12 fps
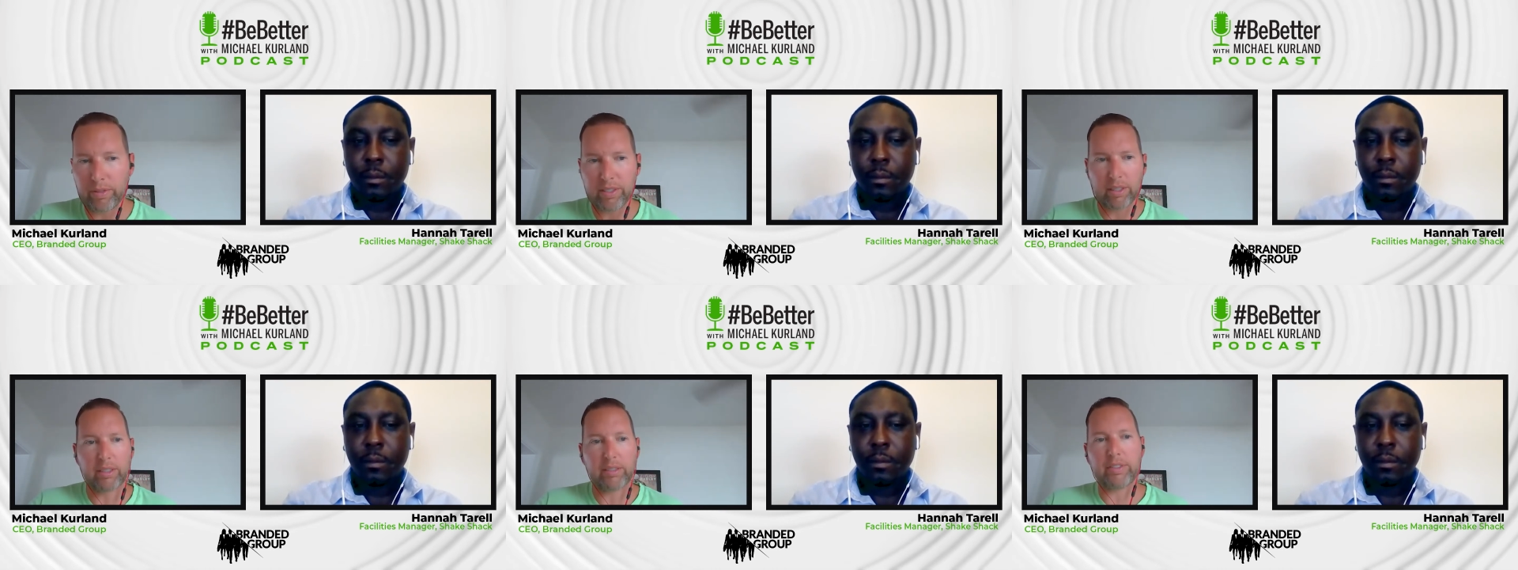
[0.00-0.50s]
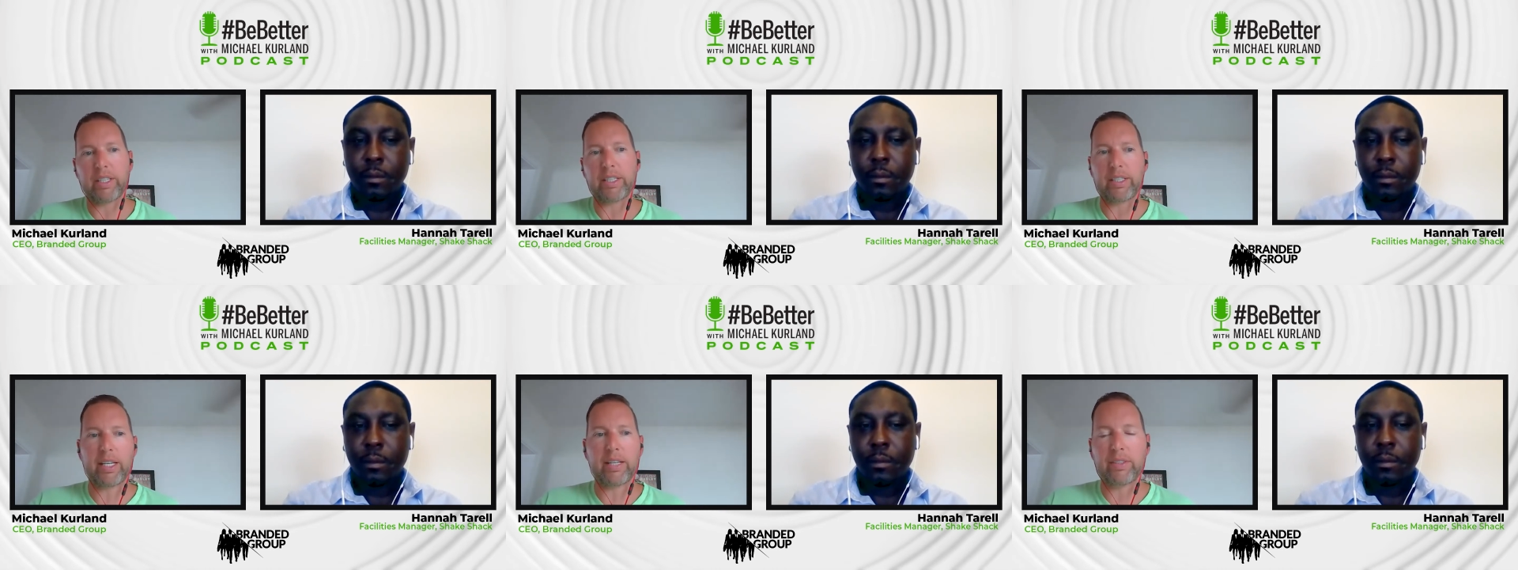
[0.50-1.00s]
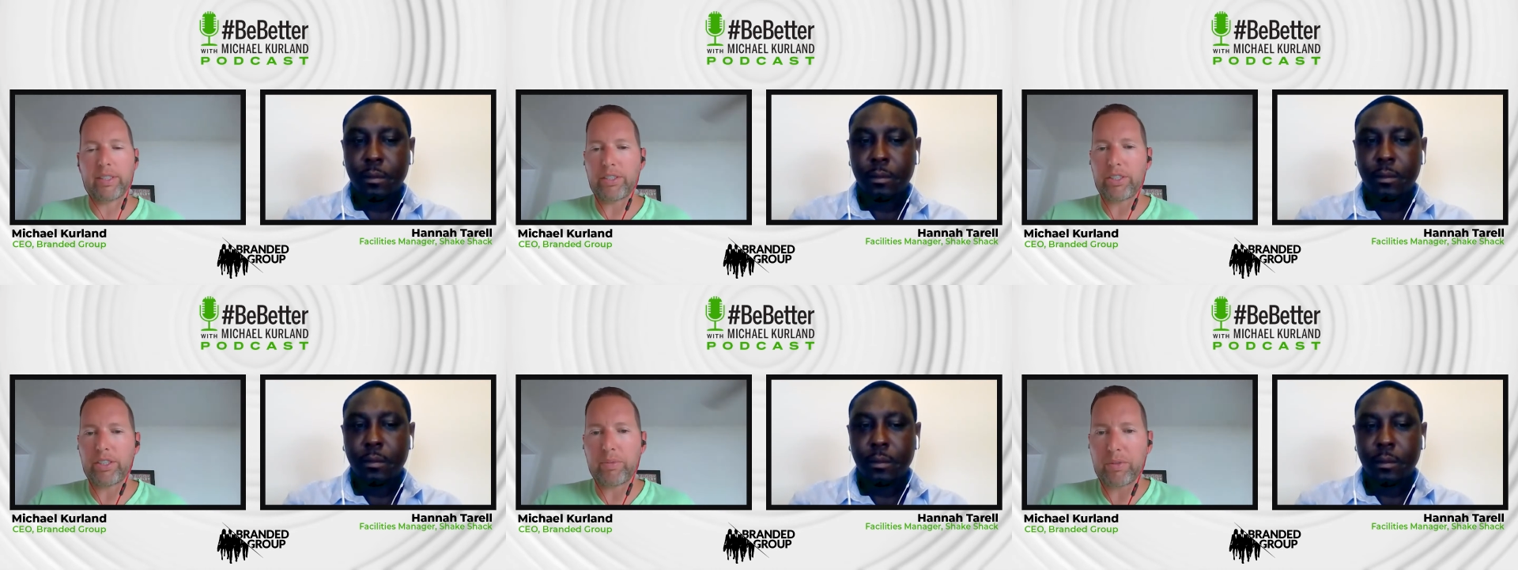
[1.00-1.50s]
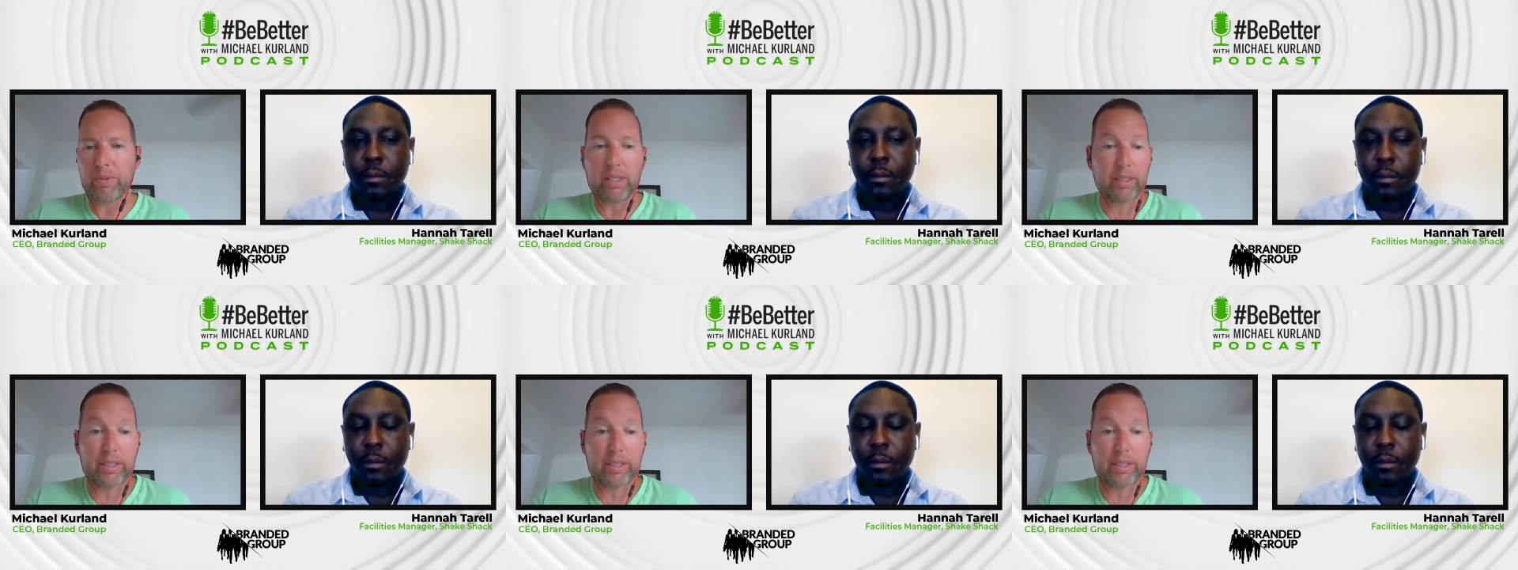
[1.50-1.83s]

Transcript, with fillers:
Speaker 1: solidifying that relationship as well.